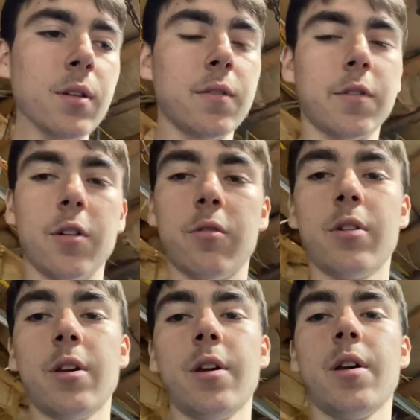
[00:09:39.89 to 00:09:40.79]
So,
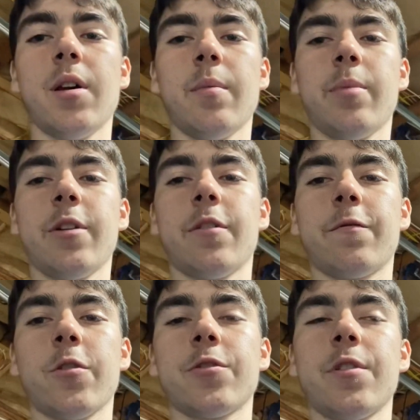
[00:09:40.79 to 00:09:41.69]
pretty
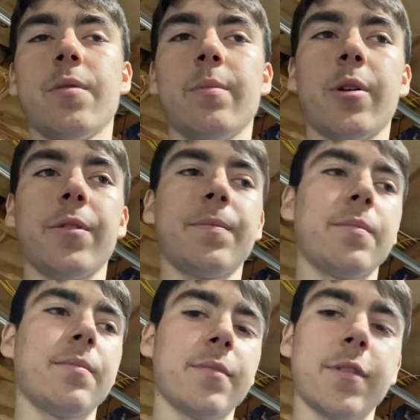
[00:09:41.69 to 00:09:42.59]
unfortunate, but
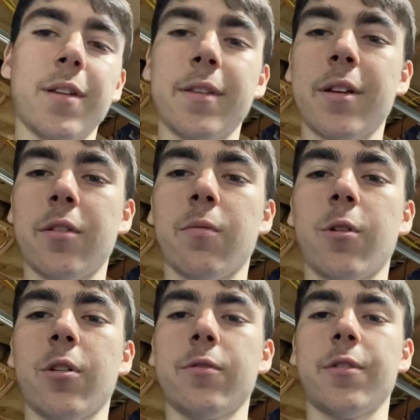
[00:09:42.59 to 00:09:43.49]
it's not the end of the
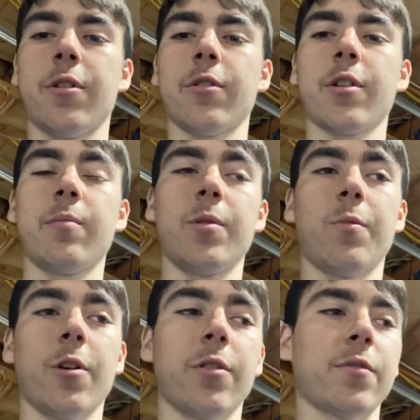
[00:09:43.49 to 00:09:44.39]
world. It could be
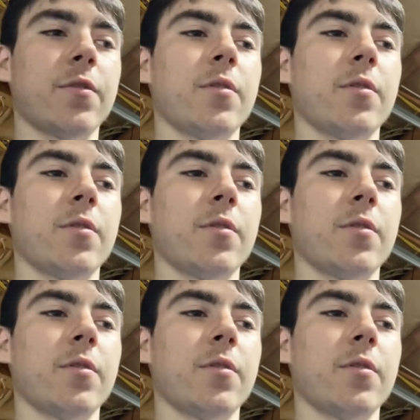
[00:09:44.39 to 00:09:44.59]
worse.